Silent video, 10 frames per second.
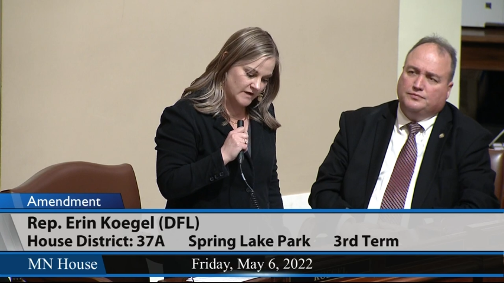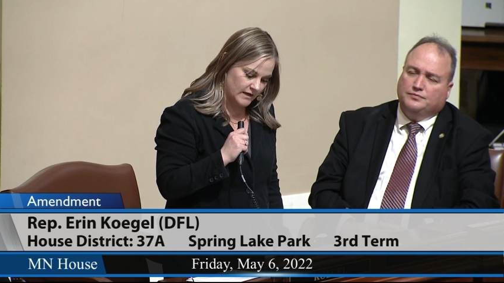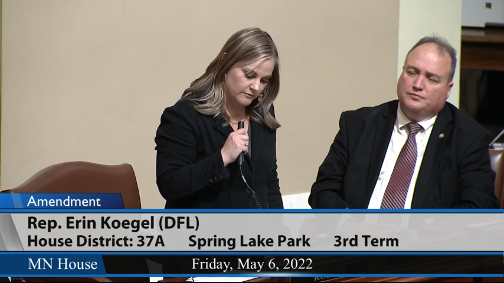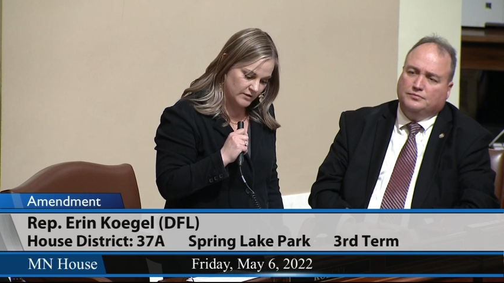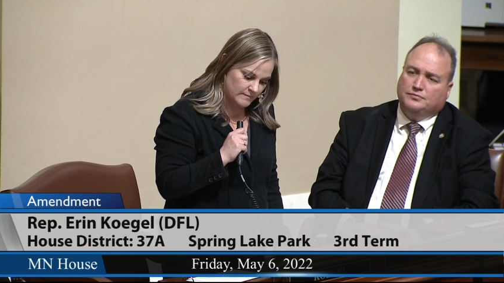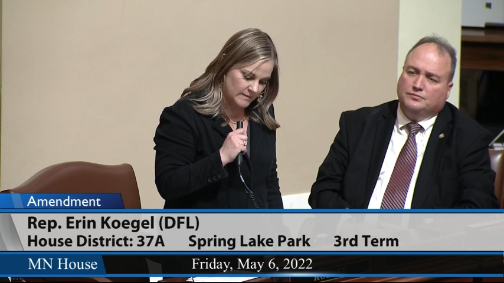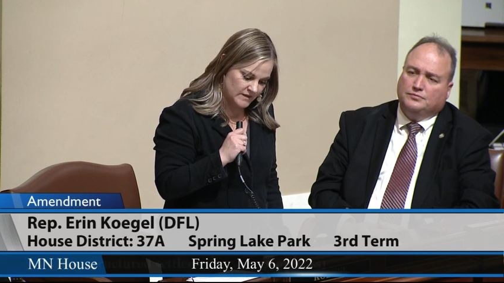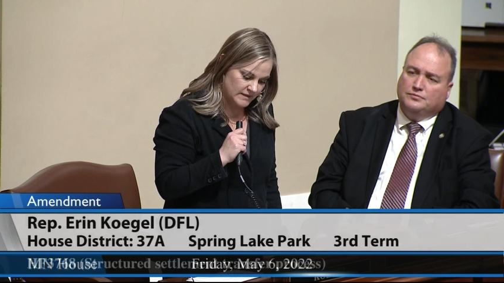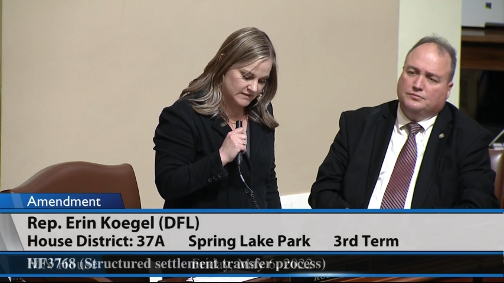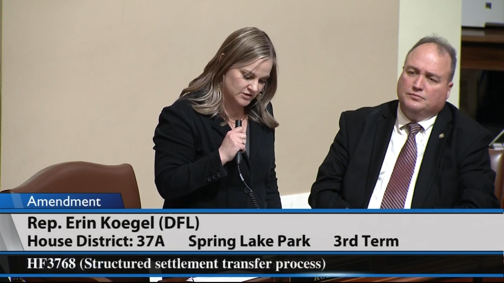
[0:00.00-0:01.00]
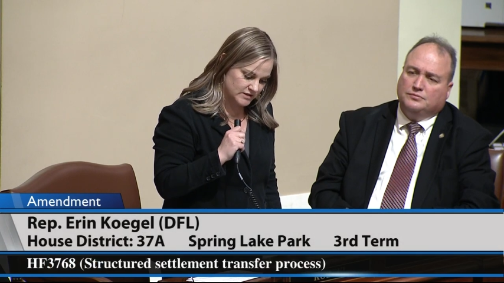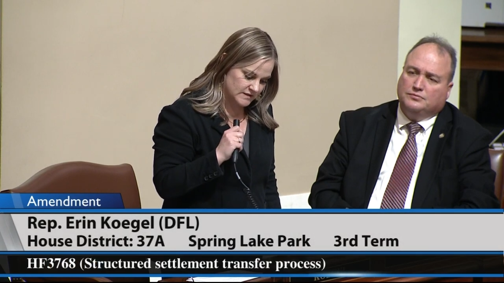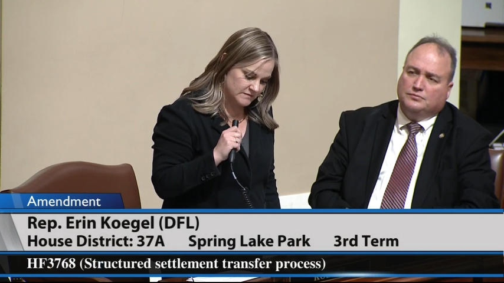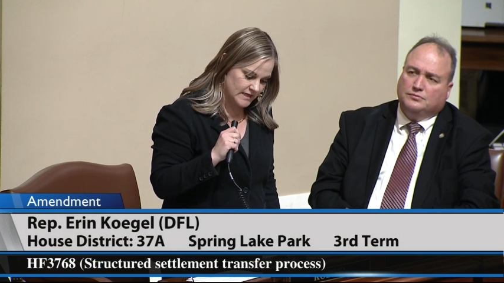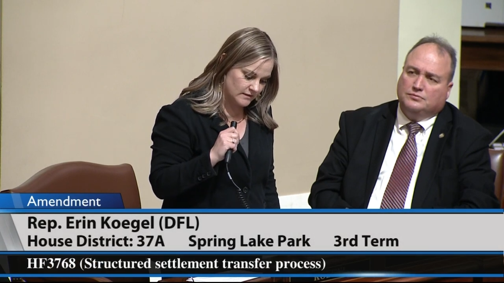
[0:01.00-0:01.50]
Speaker 1: A3 amendment is just some
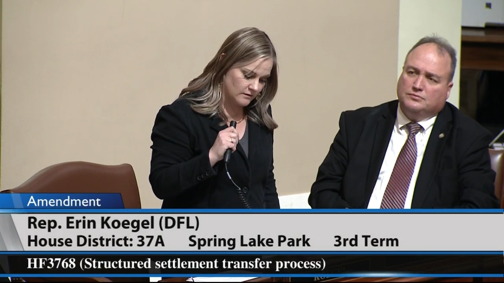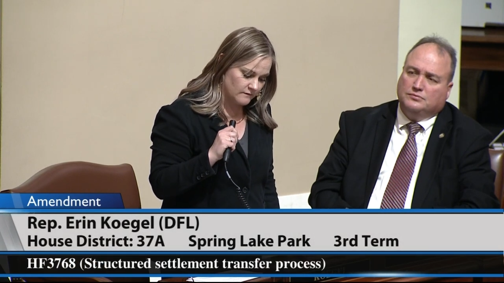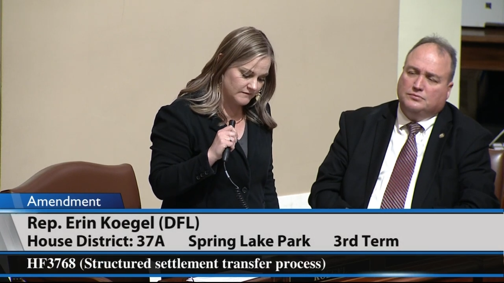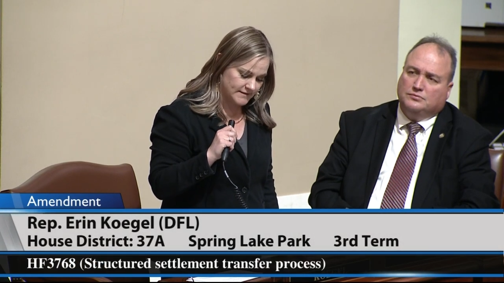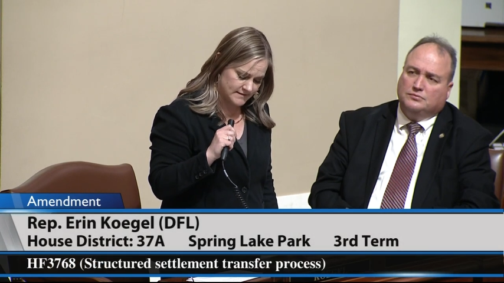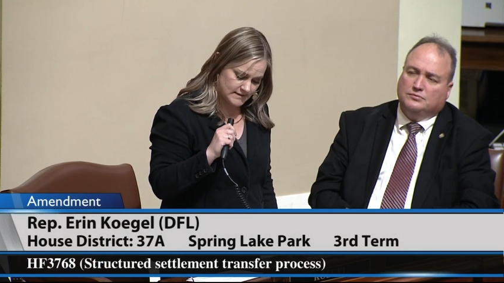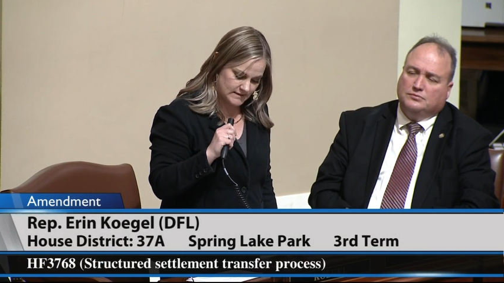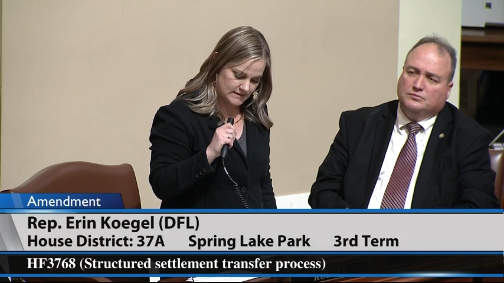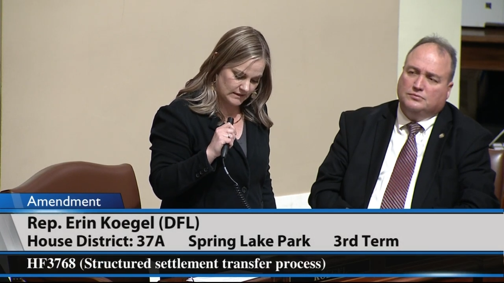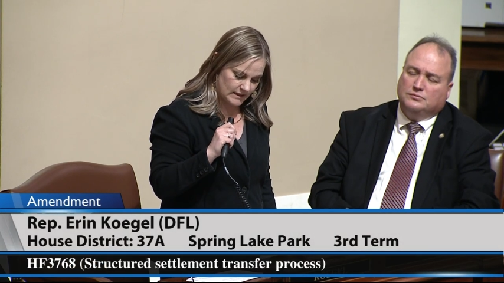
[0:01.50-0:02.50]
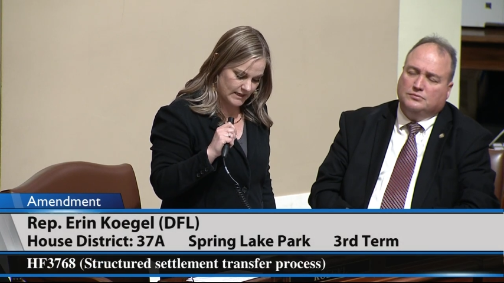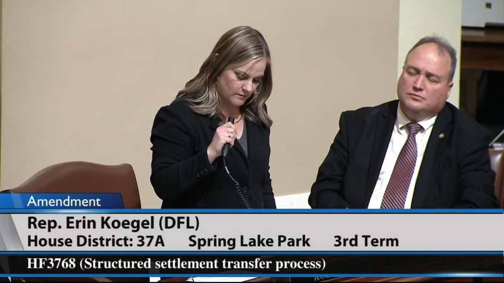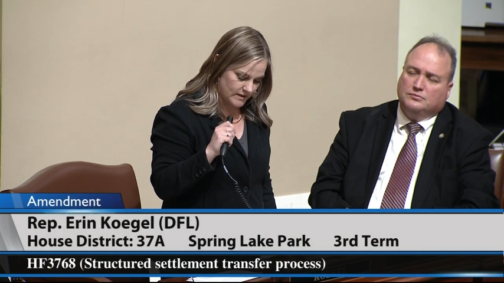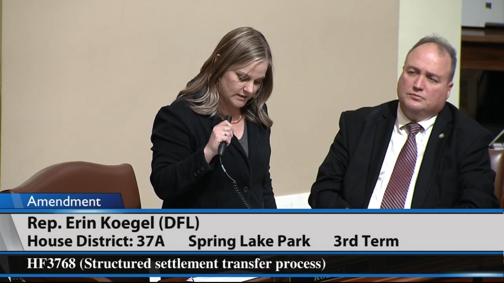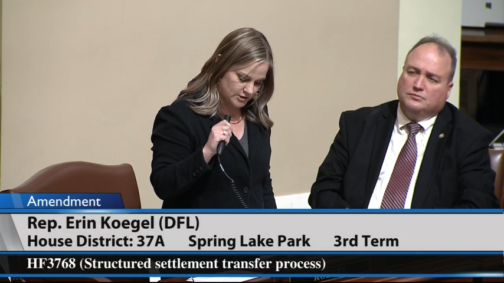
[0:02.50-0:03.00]
technical fixes to
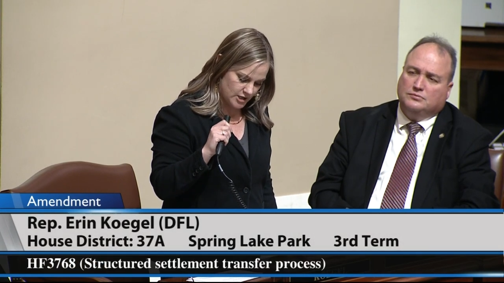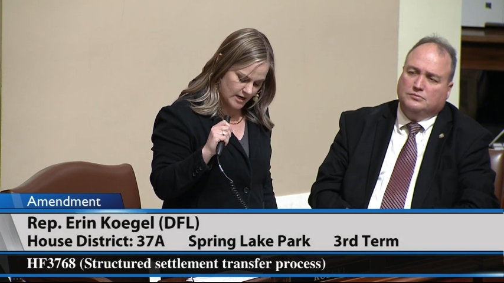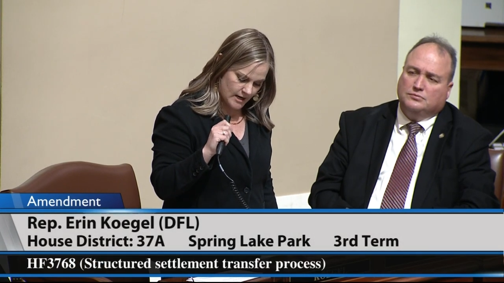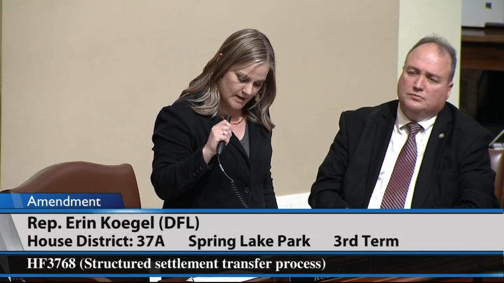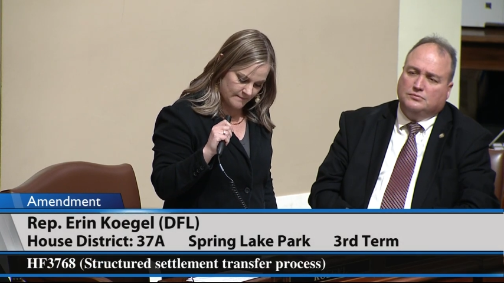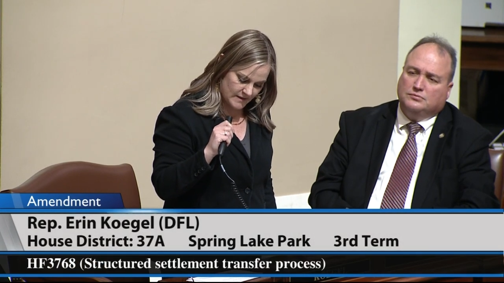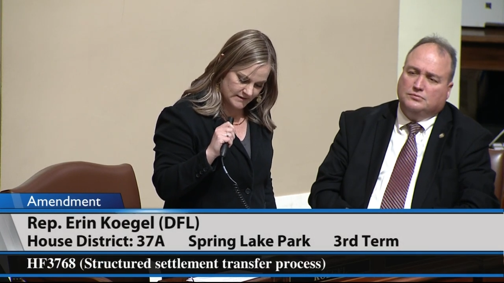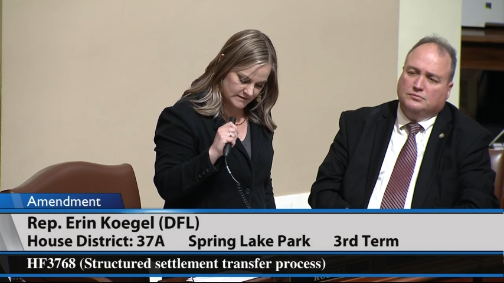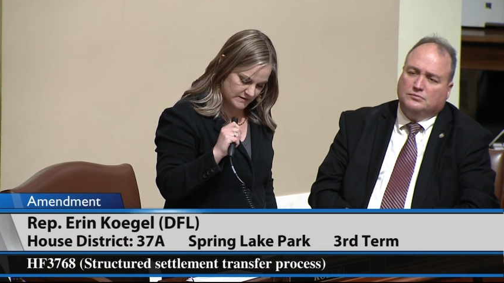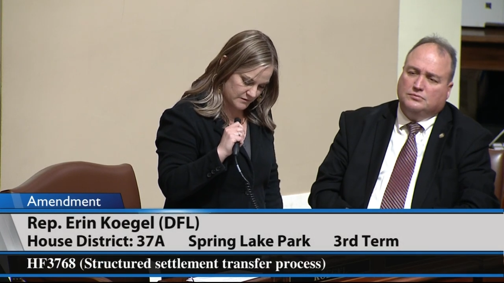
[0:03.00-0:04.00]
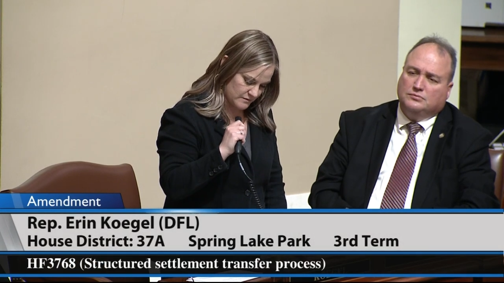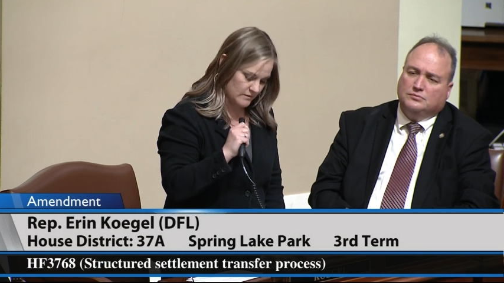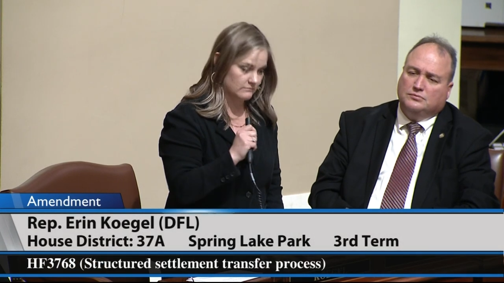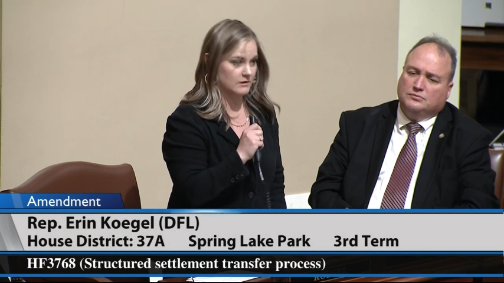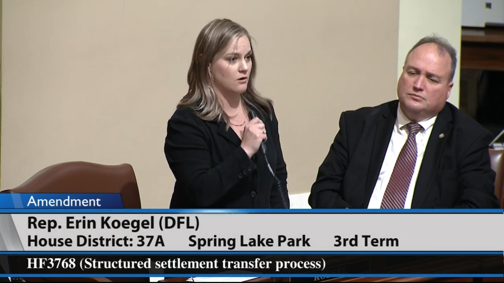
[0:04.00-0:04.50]
language, um, and so
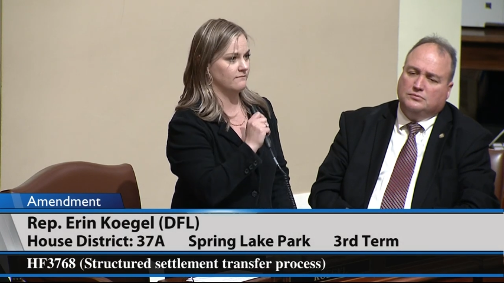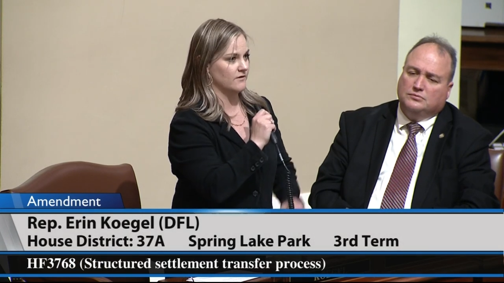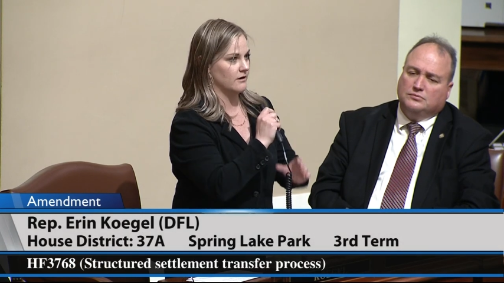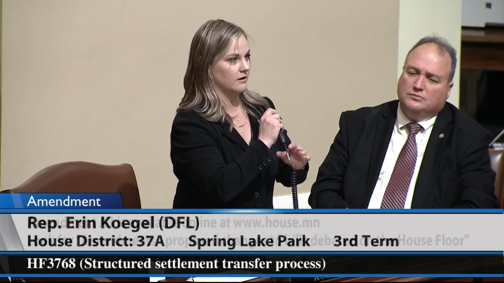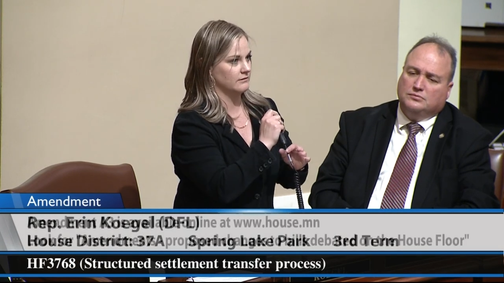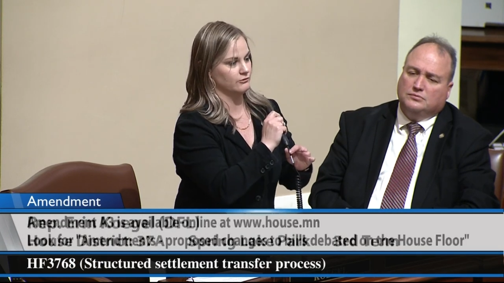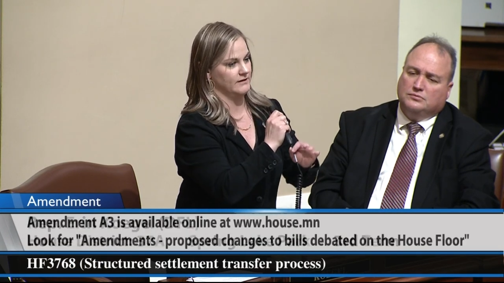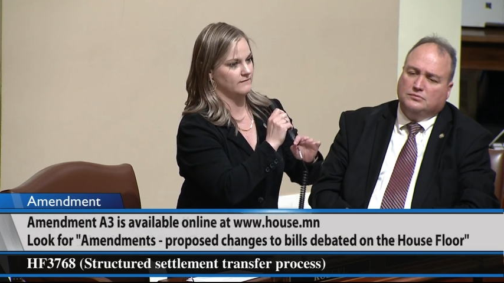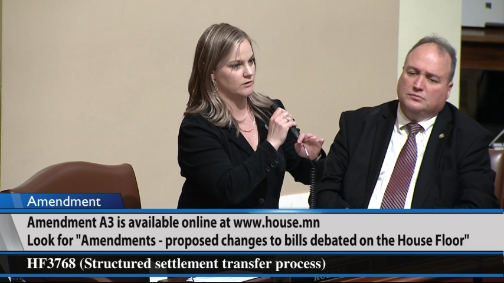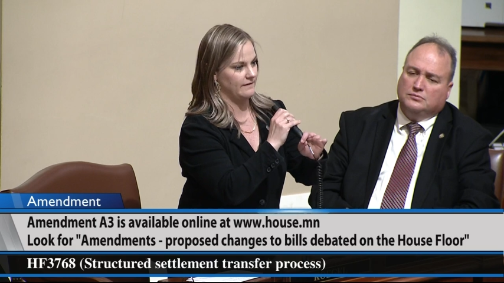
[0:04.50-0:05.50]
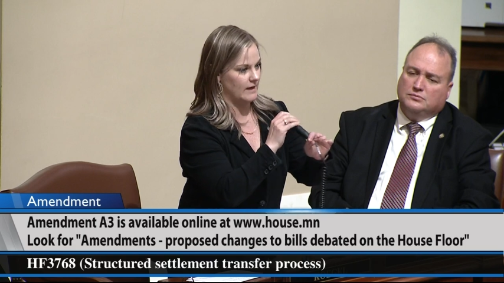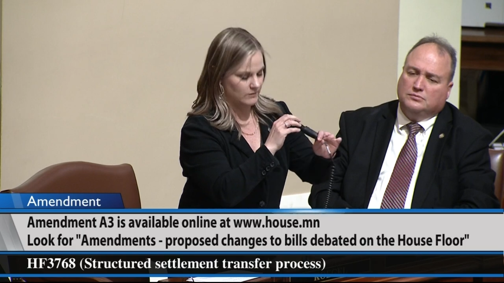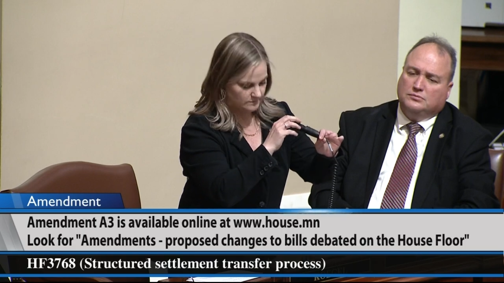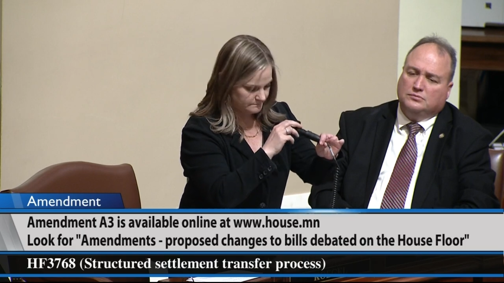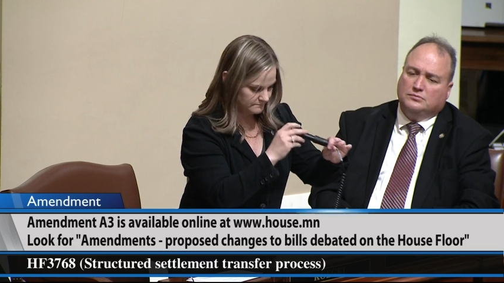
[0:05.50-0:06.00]
hope for a green vote on that one.